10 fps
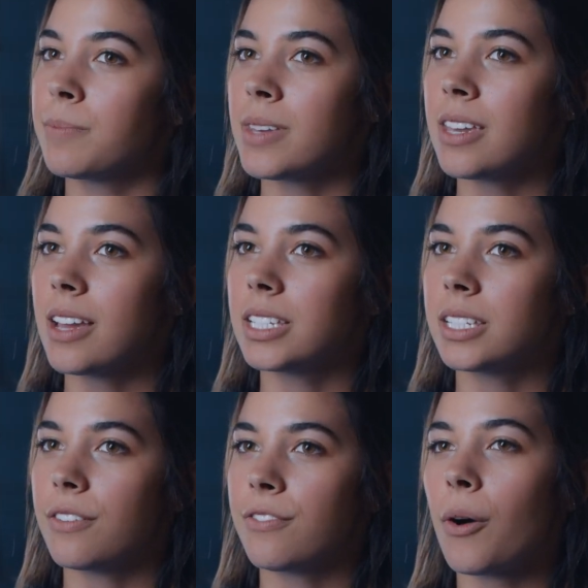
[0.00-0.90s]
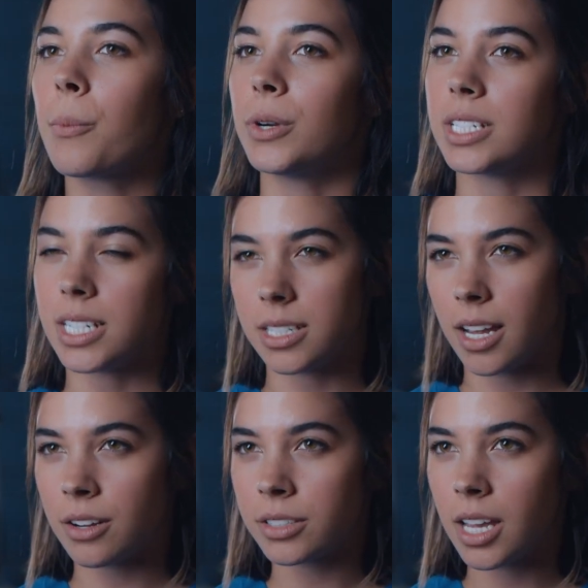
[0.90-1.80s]
to me has felt more
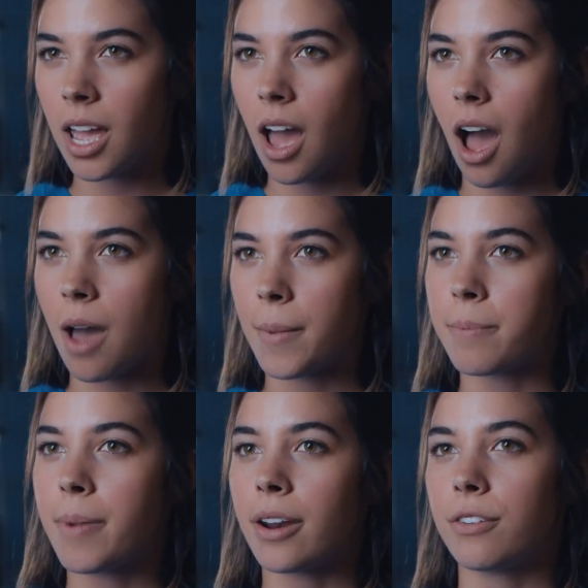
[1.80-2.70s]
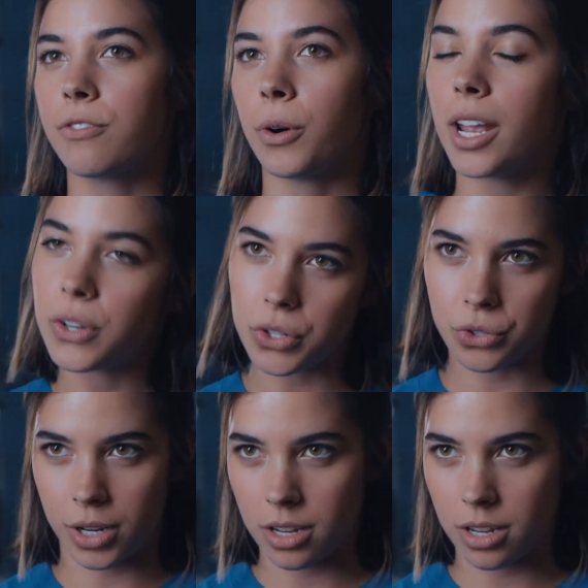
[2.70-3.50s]
detailed um, and better for industry